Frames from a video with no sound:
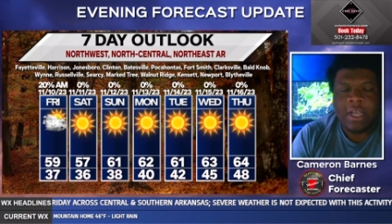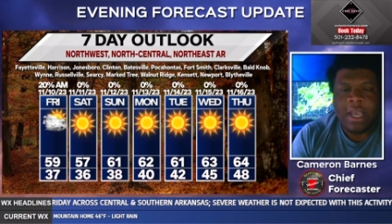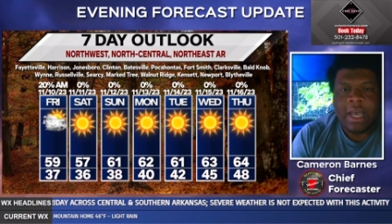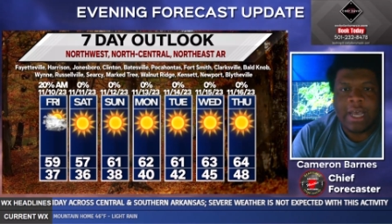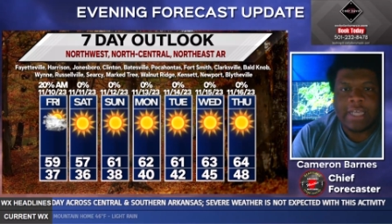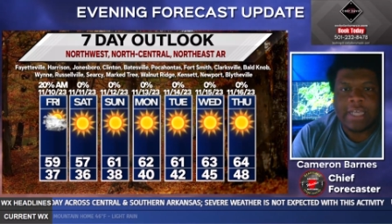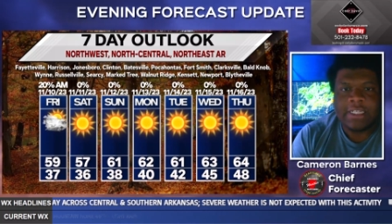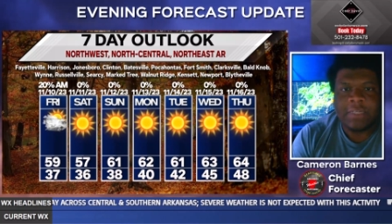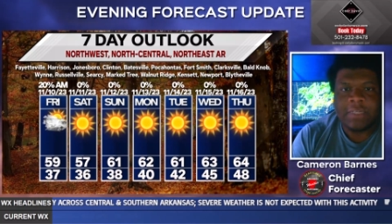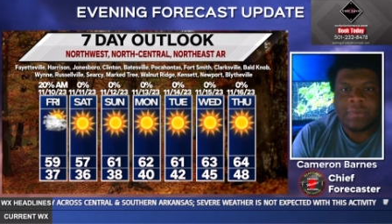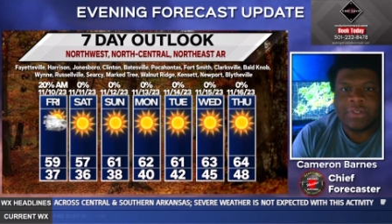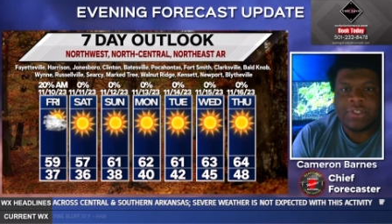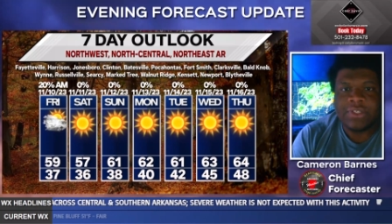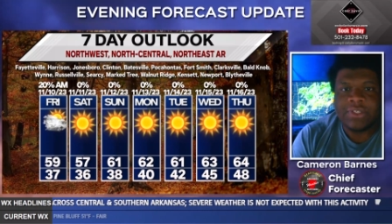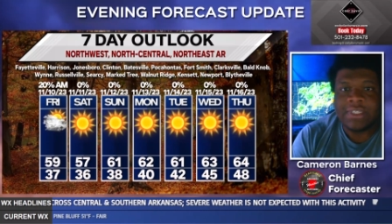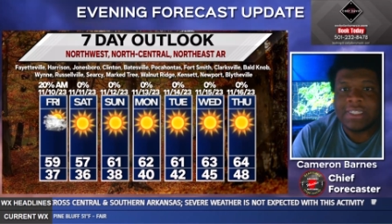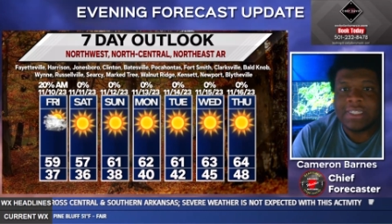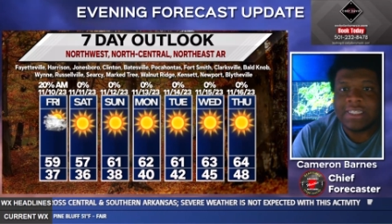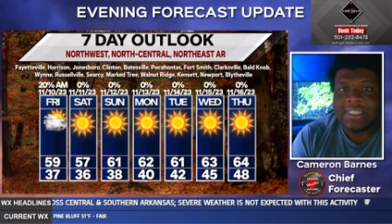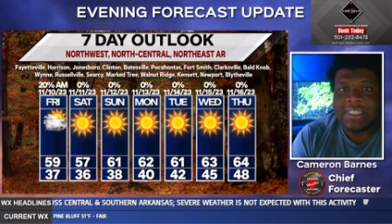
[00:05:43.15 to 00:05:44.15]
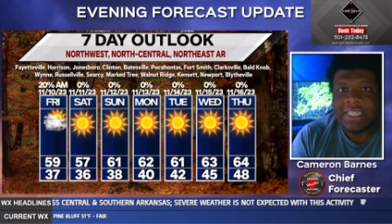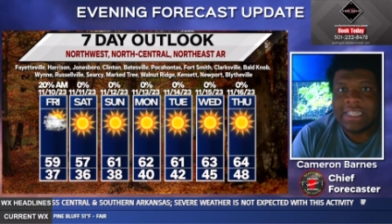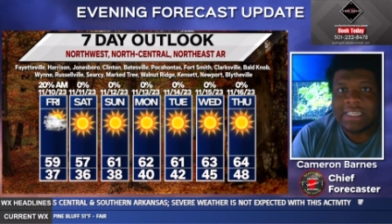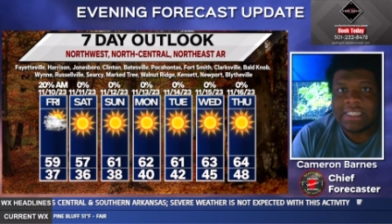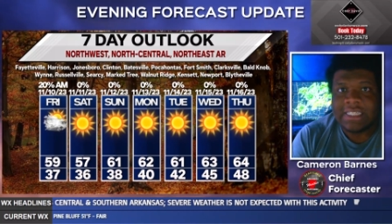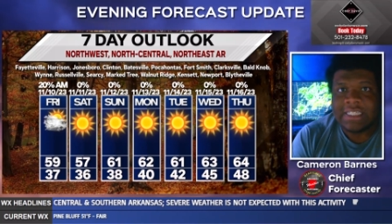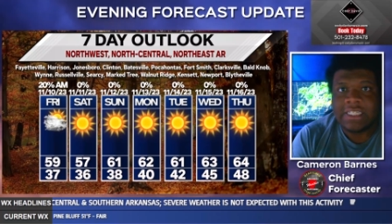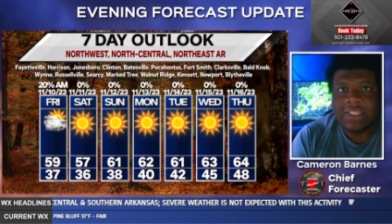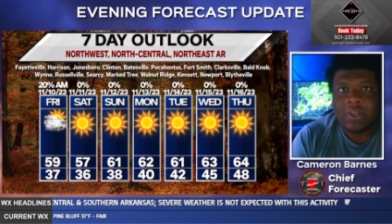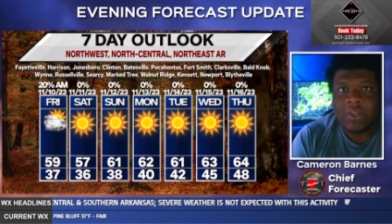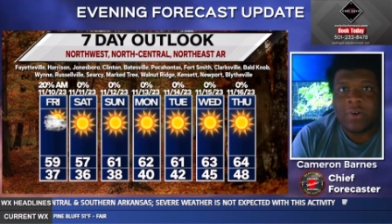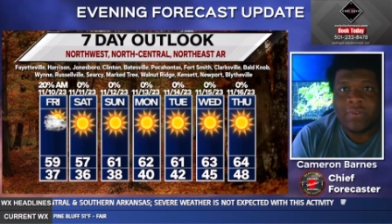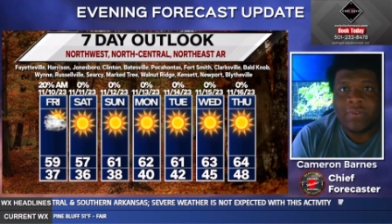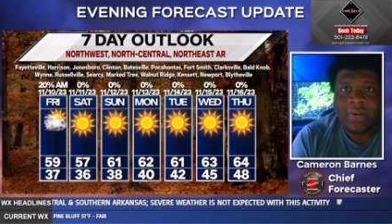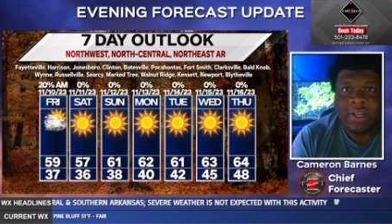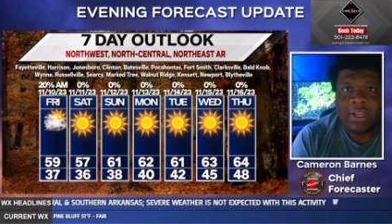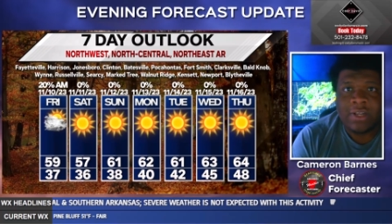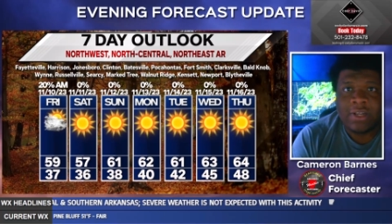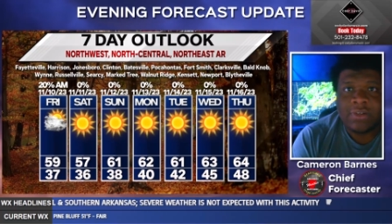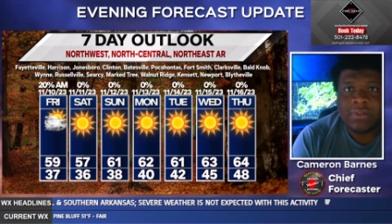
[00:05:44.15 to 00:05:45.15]
High temperatures in the 60s,
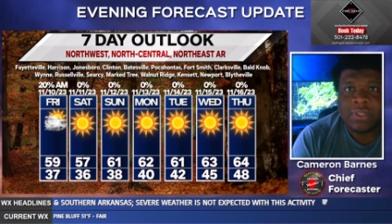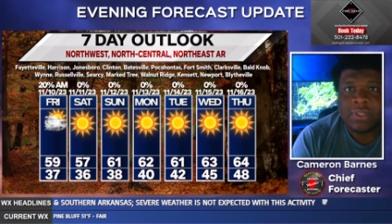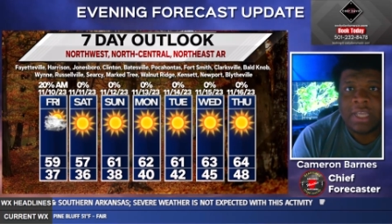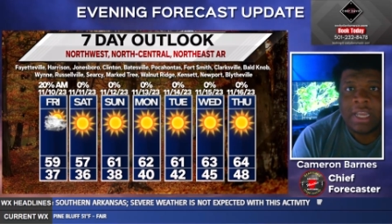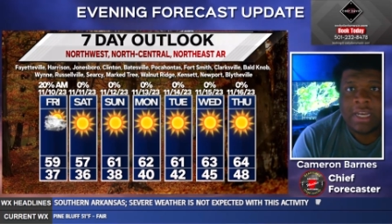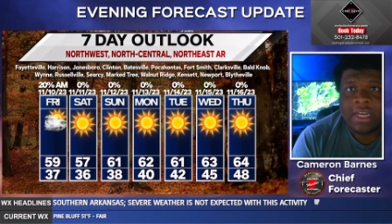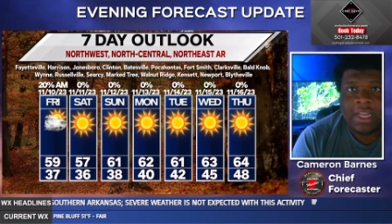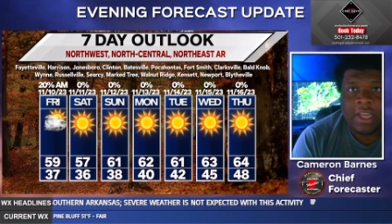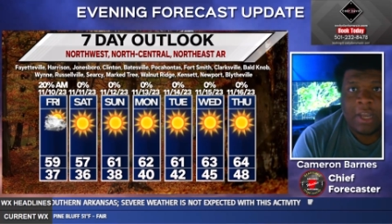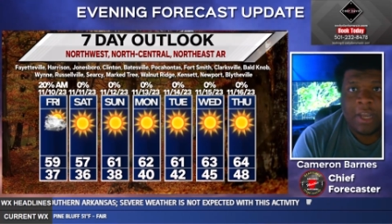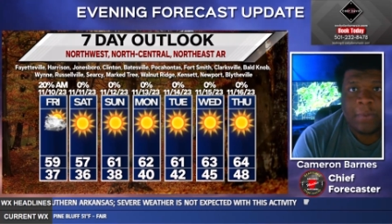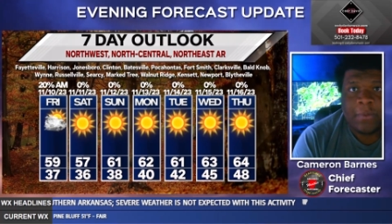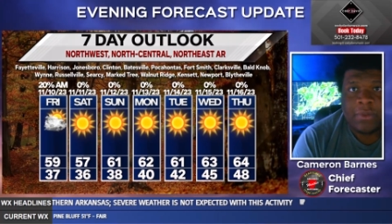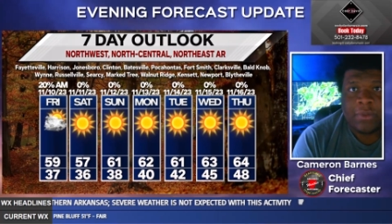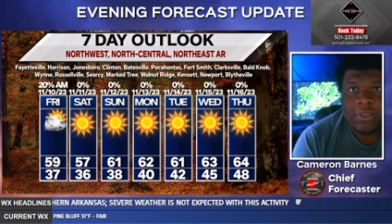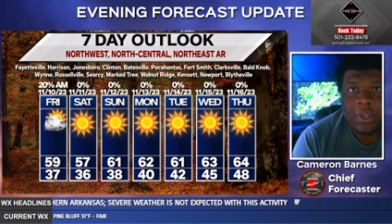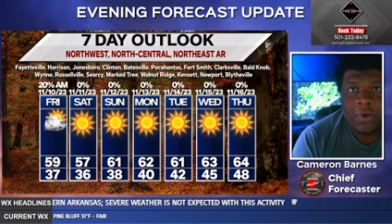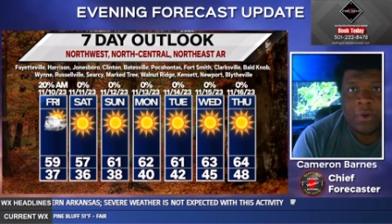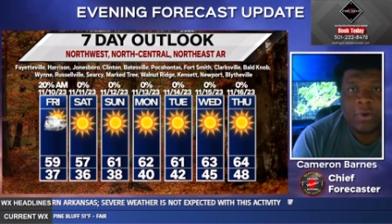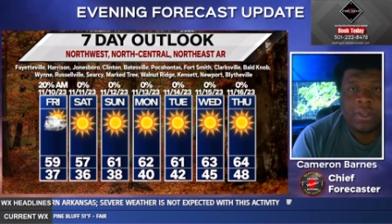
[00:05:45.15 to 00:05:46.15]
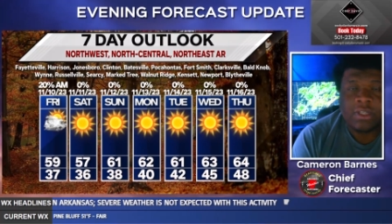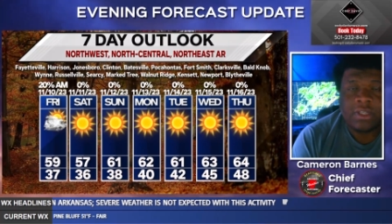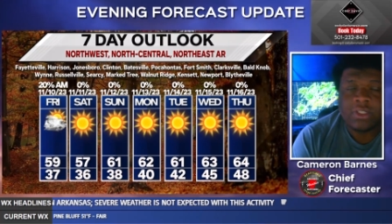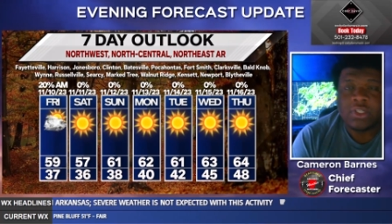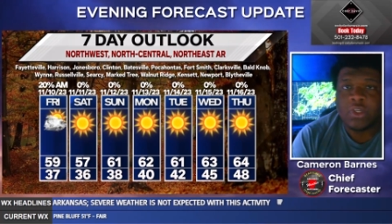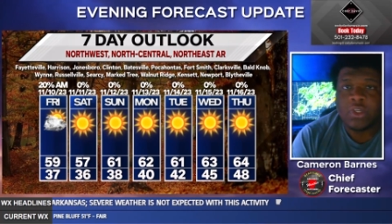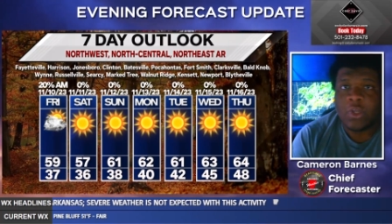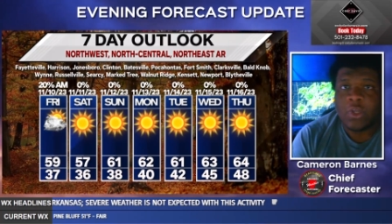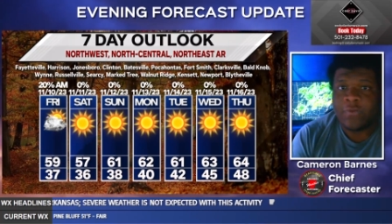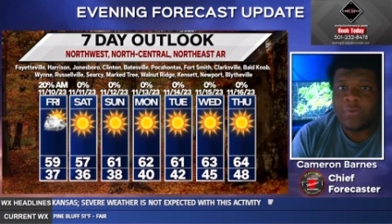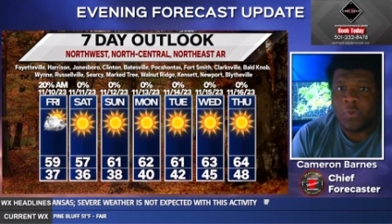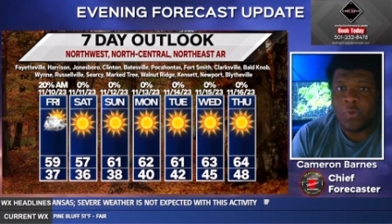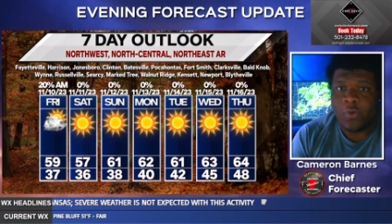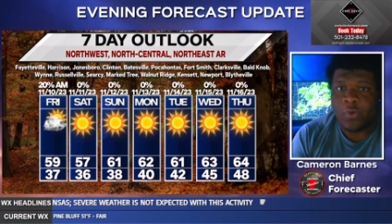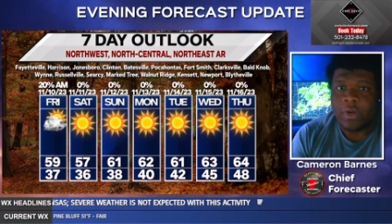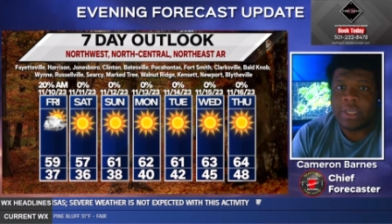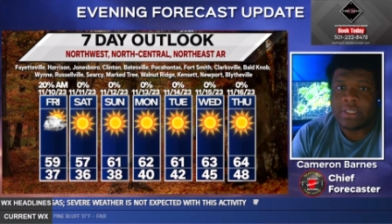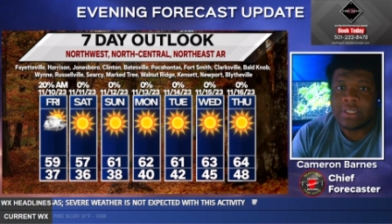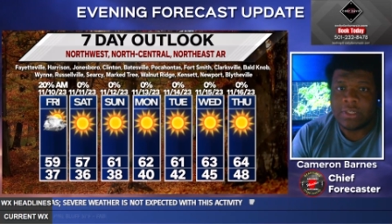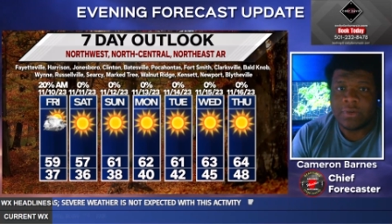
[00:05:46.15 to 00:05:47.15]
overnight lows in the upper 30s to low
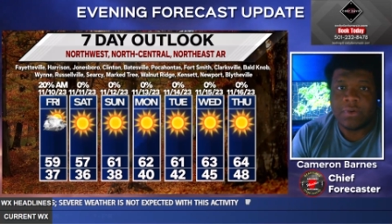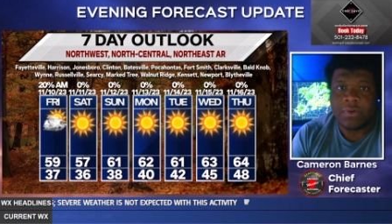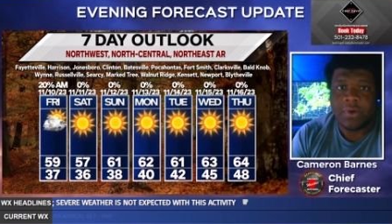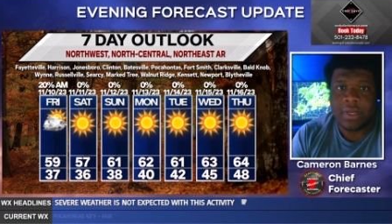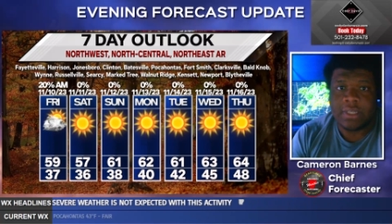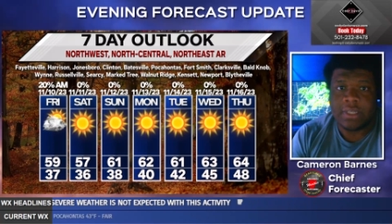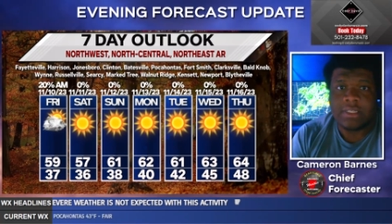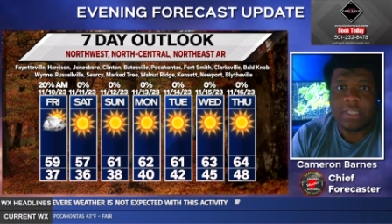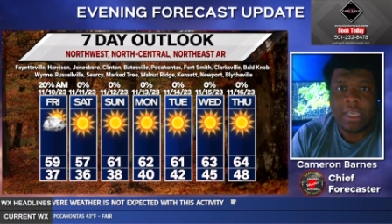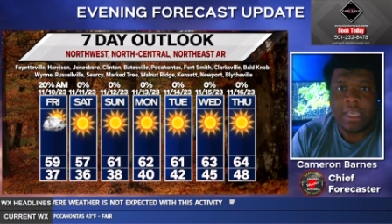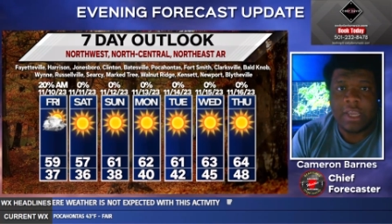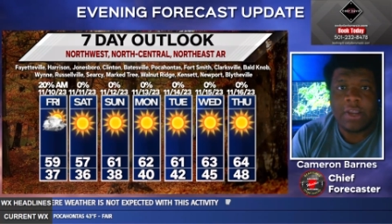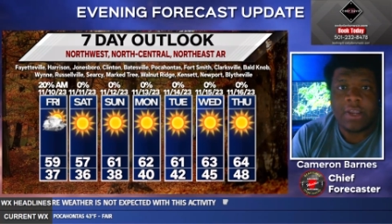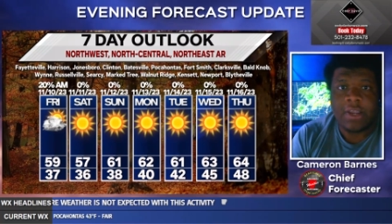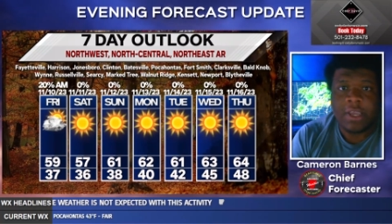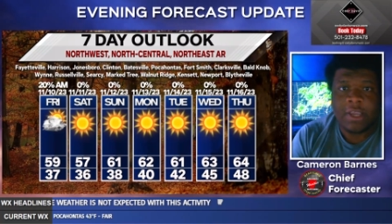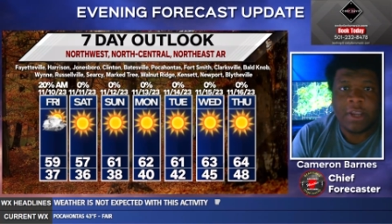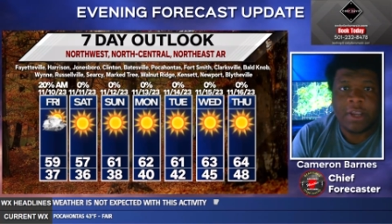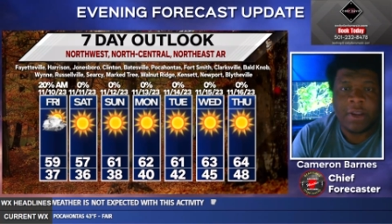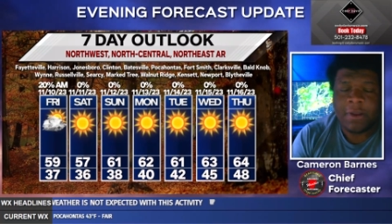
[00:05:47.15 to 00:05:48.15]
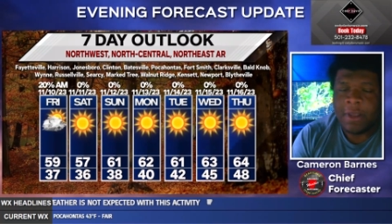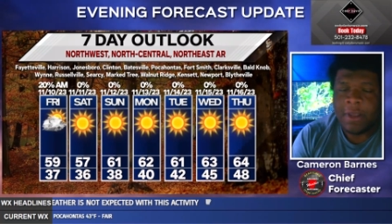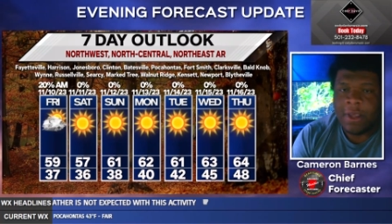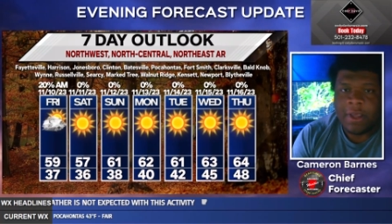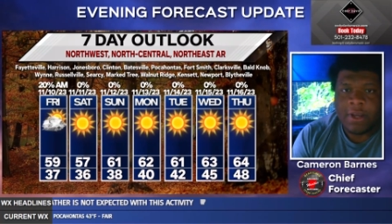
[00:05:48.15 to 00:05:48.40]
40s across the area here.